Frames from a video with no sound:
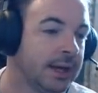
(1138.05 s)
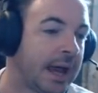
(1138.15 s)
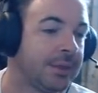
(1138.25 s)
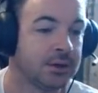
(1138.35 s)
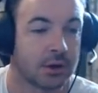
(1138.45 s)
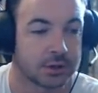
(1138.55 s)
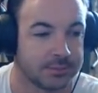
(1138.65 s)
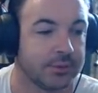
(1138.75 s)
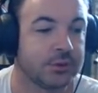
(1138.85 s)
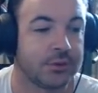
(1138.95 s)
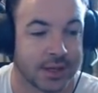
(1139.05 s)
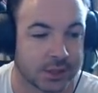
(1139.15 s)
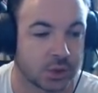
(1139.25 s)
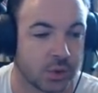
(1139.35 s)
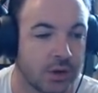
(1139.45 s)
and the doctor moves over
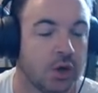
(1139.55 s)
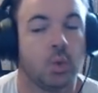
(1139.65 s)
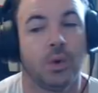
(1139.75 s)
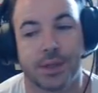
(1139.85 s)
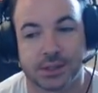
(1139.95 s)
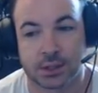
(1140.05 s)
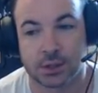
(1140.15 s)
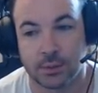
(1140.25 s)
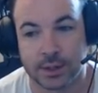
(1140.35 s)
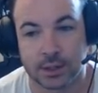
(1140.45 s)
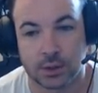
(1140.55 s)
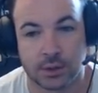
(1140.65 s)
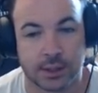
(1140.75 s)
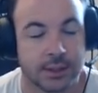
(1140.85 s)
next to her with the single irregular order.